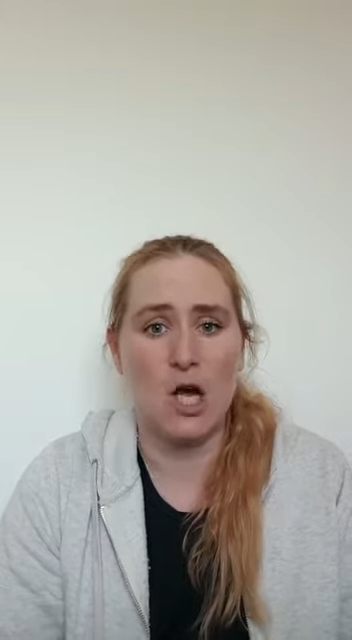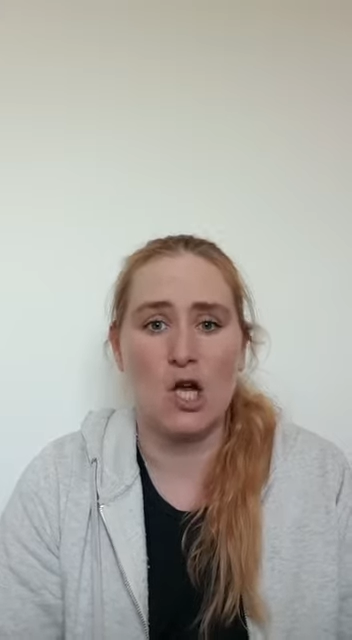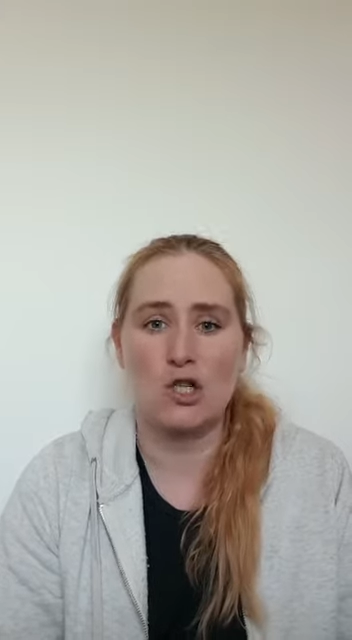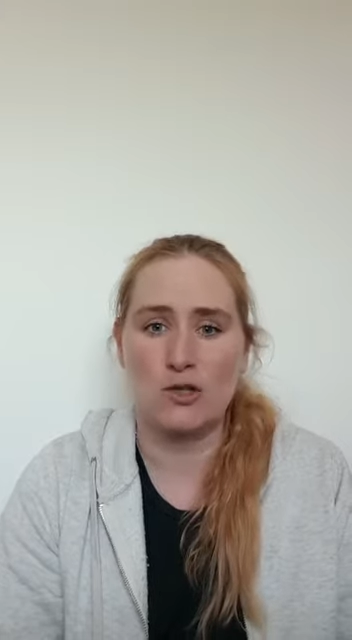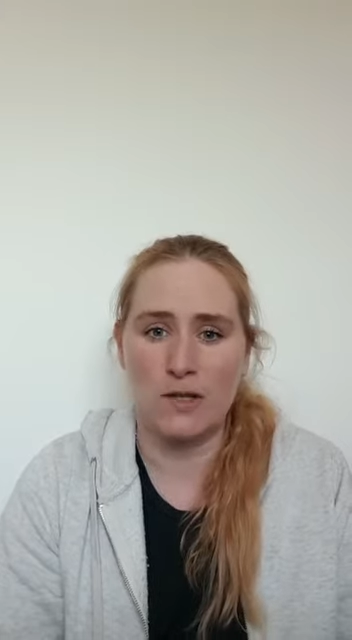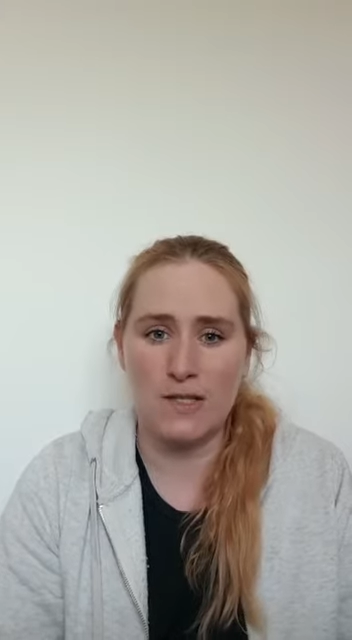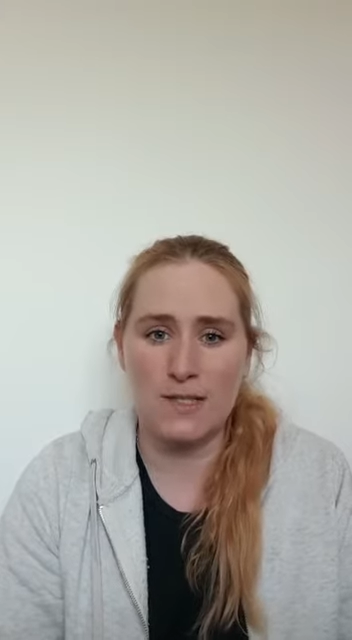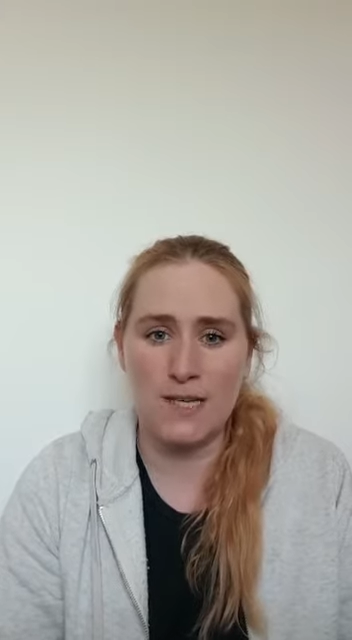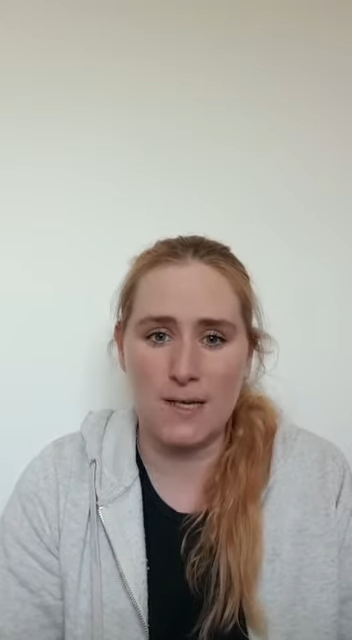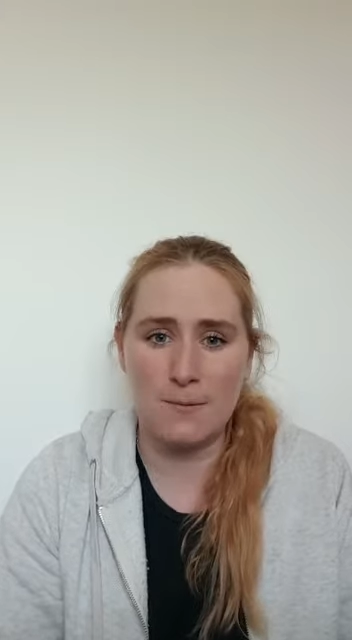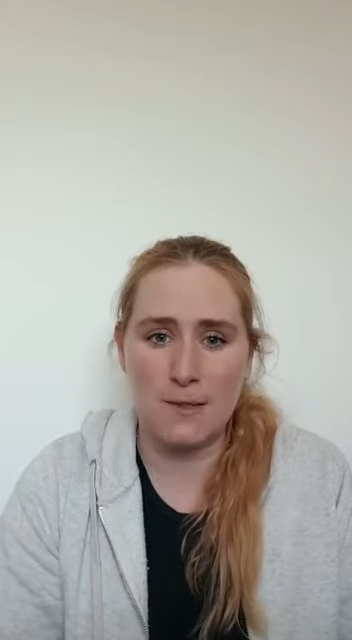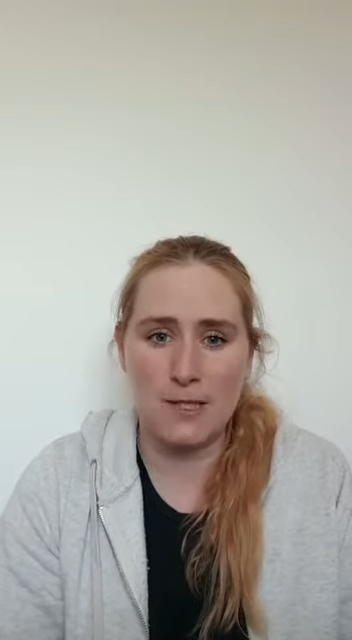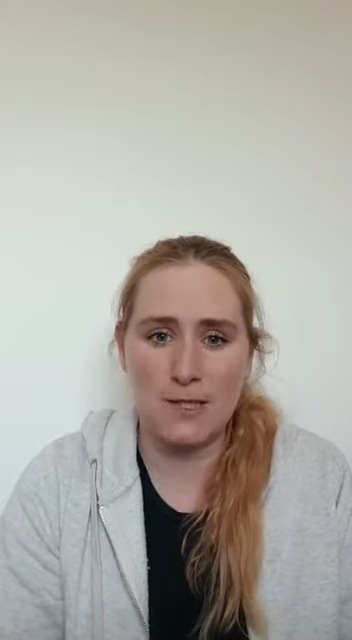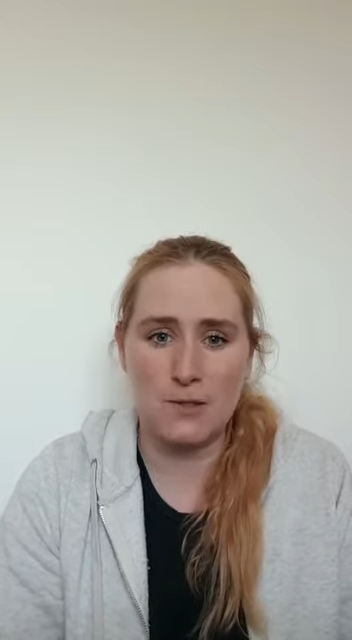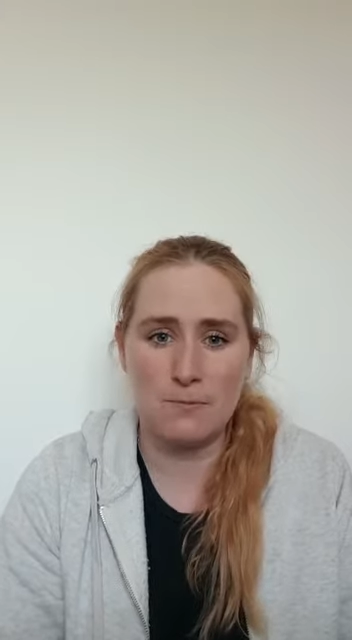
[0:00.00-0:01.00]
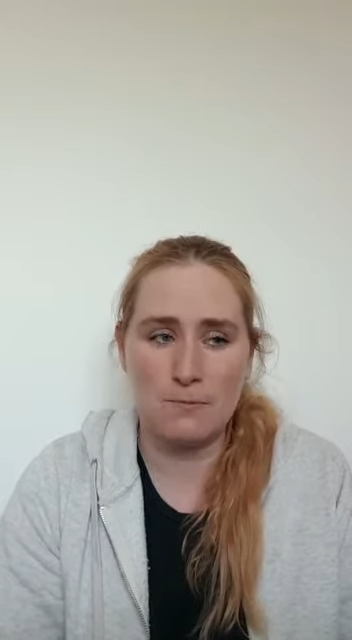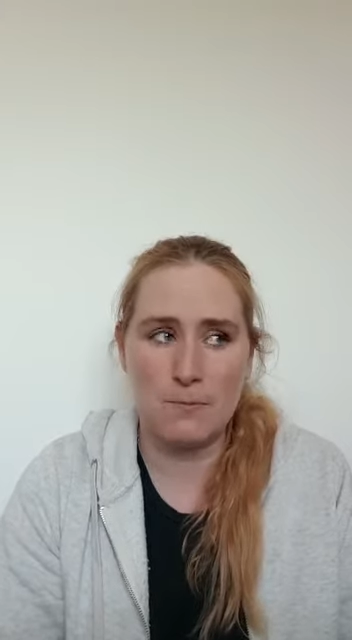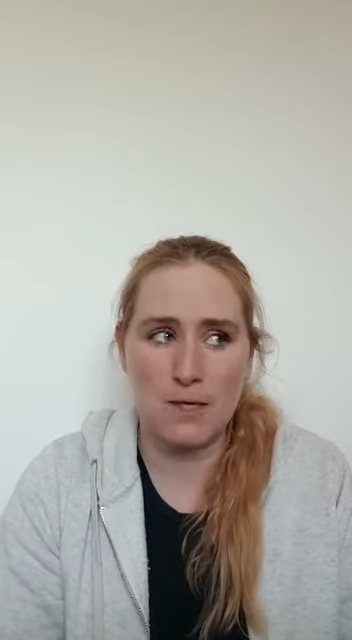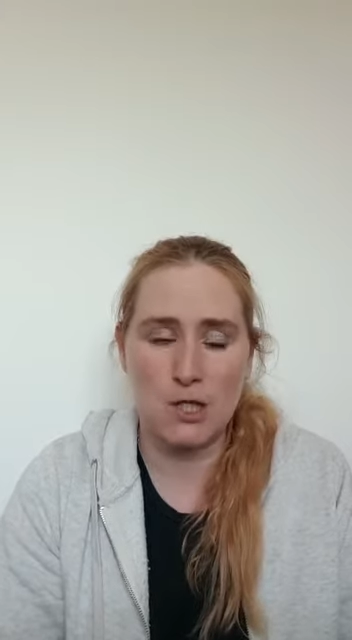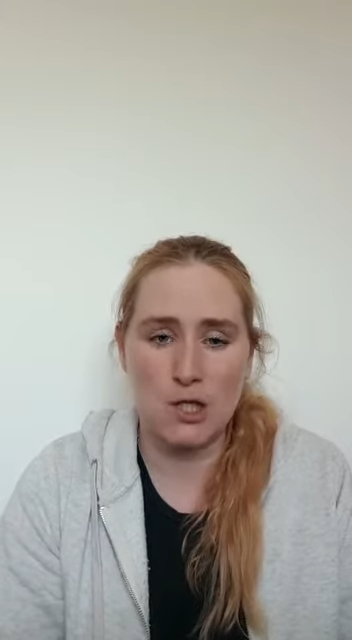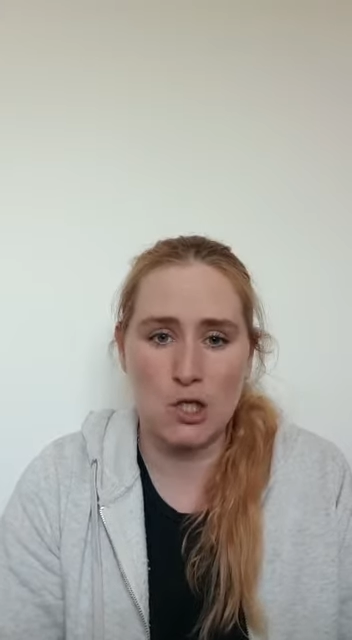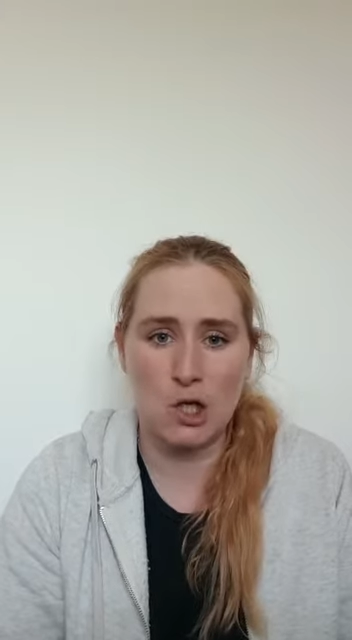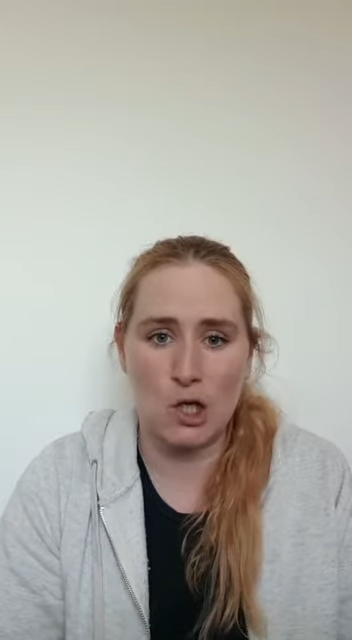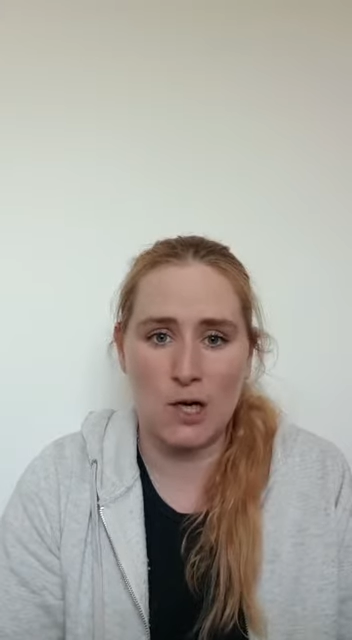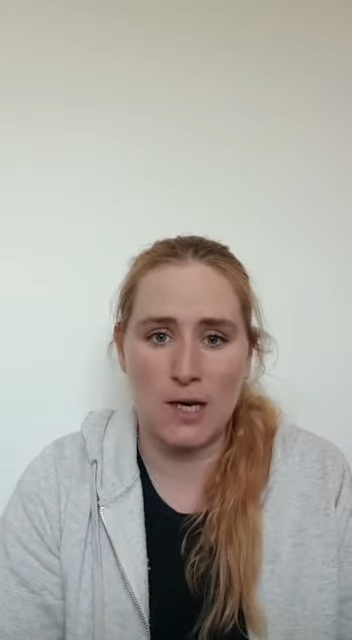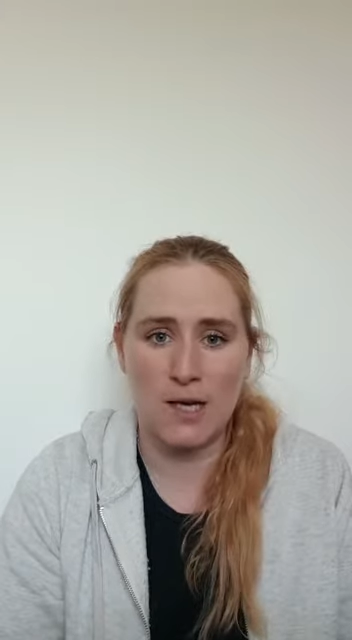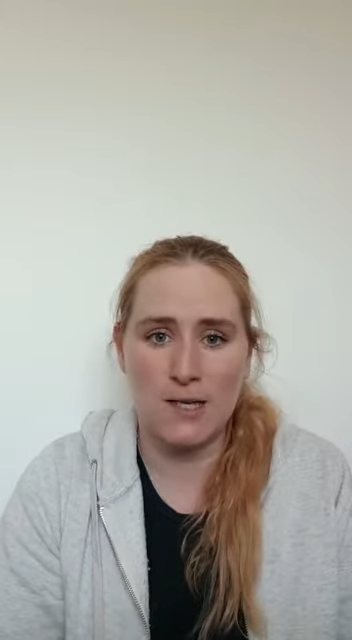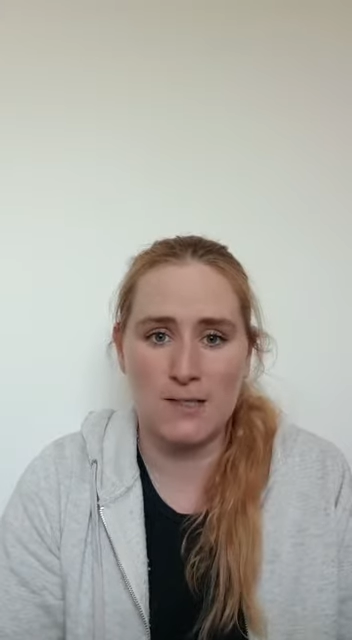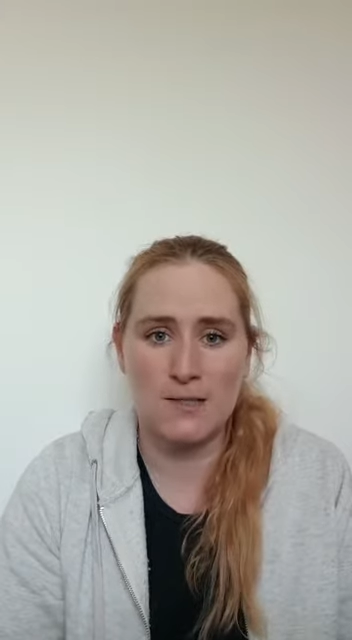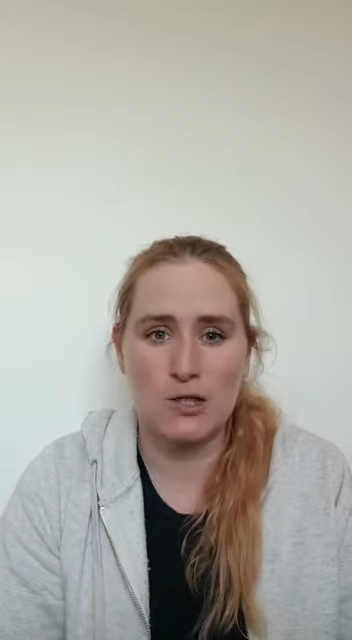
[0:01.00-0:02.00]
Try not to eat much
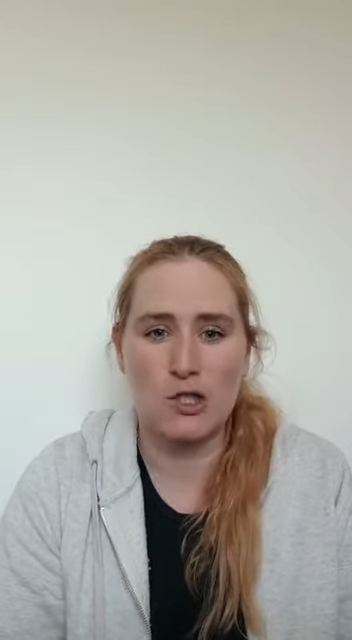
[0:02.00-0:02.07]
chocolate.